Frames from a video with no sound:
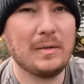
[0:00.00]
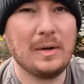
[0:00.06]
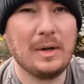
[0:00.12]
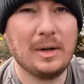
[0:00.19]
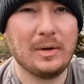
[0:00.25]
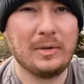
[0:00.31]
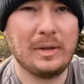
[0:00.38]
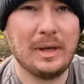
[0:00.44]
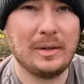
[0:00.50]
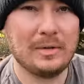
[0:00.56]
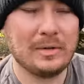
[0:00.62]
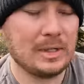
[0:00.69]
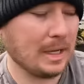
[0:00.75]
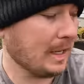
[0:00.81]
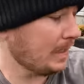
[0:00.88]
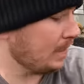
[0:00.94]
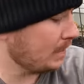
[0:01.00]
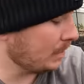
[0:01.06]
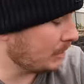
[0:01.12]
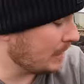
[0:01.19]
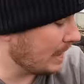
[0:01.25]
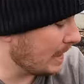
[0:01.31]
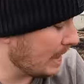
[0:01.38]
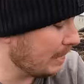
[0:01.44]
over here on the other side near the
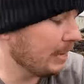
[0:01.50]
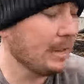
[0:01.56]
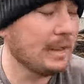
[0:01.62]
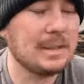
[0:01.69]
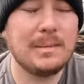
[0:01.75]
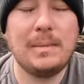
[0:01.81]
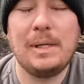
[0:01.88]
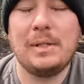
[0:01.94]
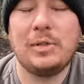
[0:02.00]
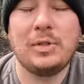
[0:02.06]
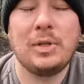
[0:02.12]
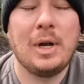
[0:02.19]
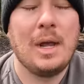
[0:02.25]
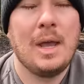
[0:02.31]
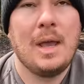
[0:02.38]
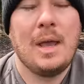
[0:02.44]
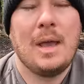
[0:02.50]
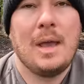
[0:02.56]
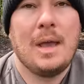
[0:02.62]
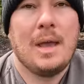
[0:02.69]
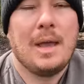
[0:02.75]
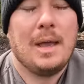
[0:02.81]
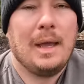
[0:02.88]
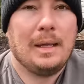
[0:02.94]
Red Obelisk Beech,
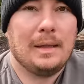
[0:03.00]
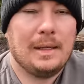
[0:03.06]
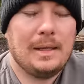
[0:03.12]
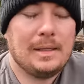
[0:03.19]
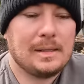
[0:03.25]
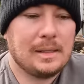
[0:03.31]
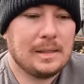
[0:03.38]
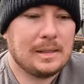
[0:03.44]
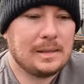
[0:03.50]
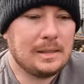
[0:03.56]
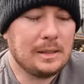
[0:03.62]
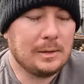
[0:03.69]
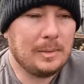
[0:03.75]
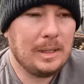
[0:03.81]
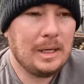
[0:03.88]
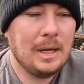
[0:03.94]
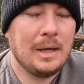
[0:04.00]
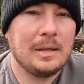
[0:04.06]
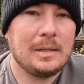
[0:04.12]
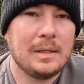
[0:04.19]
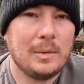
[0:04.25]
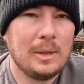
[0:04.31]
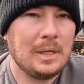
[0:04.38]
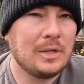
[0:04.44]
at least the astilbe,
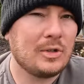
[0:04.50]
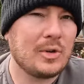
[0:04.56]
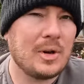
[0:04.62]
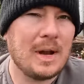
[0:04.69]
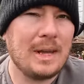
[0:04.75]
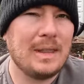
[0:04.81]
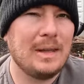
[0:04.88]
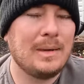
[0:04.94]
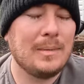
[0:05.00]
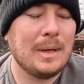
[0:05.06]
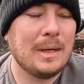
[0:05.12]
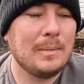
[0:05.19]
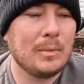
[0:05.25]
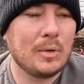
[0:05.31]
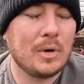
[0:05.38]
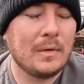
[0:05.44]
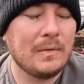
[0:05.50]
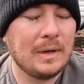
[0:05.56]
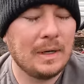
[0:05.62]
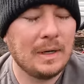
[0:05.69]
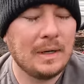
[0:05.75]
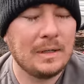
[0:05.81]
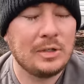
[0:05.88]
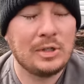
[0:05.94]
so we can try them in more of
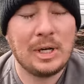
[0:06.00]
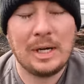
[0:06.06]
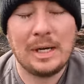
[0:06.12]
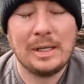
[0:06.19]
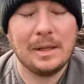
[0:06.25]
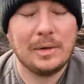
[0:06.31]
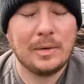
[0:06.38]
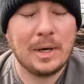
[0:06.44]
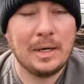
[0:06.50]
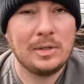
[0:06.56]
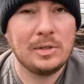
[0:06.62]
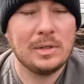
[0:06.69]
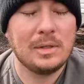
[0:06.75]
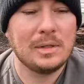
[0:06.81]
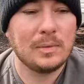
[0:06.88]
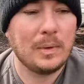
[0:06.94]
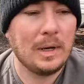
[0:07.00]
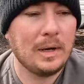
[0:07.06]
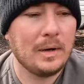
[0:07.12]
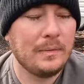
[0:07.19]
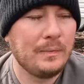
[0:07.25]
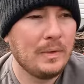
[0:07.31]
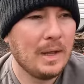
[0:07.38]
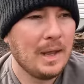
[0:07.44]
a shady location as
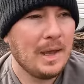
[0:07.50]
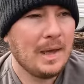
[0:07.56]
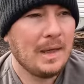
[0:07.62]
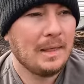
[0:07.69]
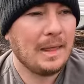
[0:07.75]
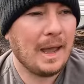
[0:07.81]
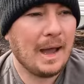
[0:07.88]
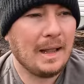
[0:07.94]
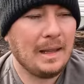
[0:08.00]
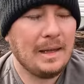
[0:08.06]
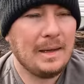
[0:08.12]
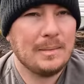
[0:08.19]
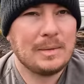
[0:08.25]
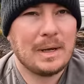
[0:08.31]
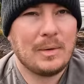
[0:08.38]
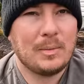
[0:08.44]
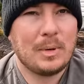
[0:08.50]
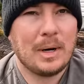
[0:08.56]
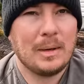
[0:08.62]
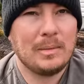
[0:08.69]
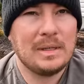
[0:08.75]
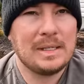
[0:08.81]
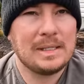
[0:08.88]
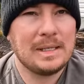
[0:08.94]
well. The alliums I will
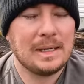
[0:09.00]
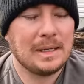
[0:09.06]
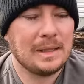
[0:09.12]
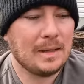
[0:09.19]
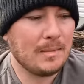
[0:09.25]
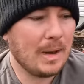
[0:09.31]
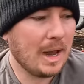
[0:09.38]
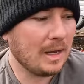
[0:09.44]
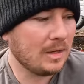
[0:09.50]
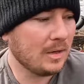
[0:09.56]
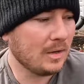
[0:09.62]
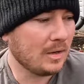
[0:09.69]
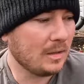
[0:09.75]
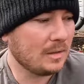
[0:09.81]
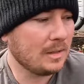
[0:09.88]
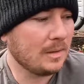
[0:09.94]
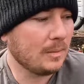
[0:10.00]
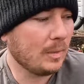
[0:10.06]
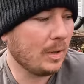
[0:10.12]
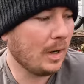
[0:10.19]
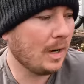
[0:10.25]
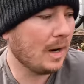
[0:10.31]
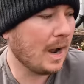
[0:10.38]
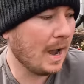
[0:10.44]
probably stick in the backyard
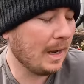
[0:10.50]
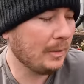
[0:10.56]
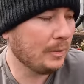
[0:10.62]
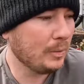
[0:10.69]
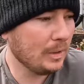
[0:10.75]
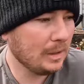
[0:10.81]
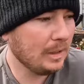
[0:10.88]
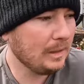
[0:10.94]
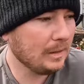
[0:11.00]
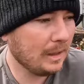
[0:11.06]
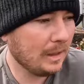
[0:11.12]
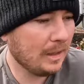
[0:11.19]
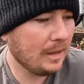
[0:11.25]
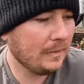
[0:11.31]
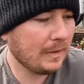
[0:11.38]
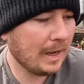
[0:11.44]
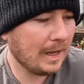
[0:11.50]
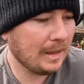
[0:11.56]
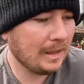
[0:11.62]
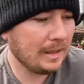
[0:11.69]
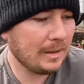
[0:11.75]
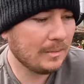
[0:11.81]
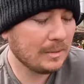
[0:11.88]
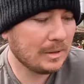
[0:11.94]
somewhere. I really love
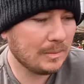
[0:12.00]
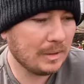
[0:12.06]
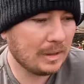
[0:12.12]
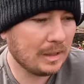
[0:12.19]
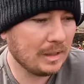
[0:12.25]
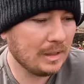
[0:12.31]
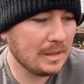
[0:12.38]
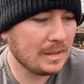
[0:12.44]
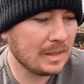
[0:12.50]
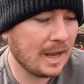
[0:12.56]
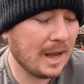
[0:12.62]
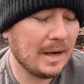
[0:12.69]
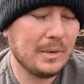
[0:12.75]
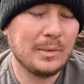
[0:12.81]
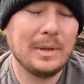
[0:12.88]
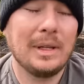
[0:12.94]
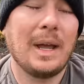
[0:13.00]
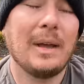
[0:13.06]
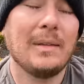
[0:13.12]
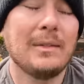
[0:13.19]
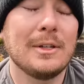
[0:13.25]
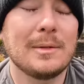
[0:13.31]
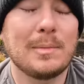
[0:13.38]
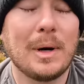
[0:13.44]
alliums because I don't really
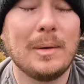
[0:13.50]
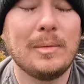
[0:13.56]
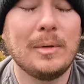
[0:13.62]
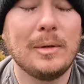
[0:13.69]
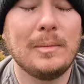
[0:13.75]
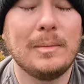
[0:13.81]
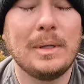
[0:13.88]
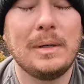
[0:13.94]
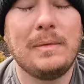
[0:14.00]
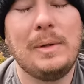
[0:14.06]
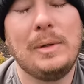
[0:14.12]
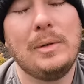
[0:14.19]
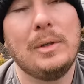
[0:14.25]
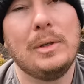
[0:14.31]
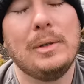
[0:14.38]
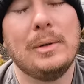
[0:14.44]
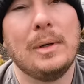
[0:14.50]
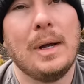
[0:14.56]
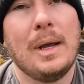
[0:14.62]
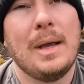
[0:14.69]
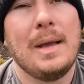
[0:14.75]
have this problem, but if you do,